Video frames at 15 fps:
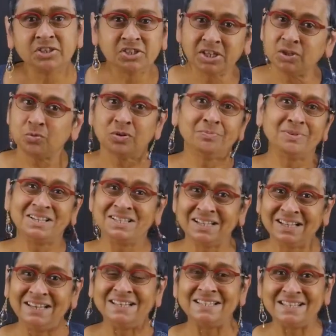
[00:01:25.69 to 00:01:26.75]
chit would
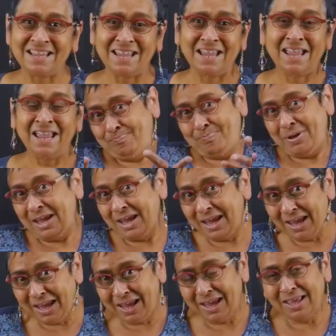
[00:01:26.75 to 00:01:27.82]
basically say,
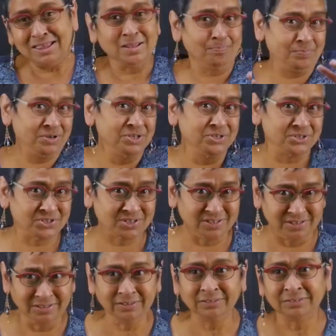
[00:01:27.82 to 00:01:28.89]
pay the
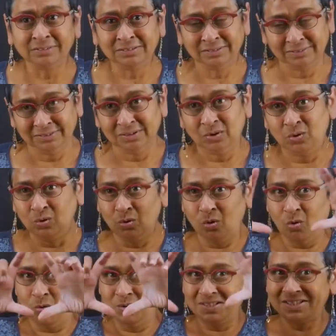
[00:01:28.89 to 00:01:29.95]
person who
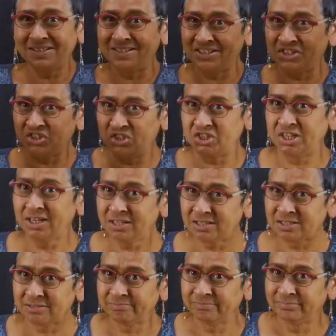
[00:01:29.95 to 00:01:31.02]
holds this
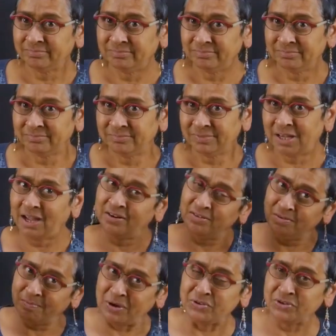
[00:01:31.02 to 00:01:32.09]
chit
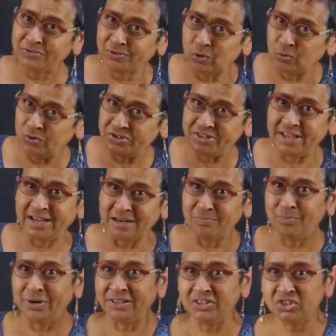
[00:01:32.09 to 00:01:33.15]
100 pounds of gold. They can
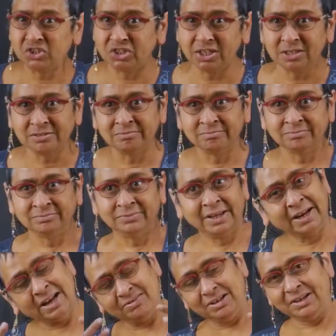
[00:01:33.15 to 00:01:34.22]
bring this chit
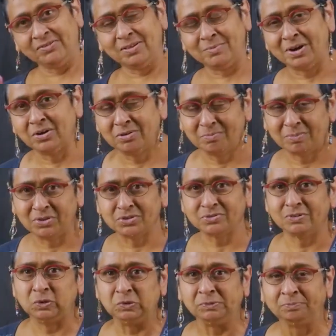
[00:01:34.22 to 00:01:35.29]
and I will give them 100 pounds of gold.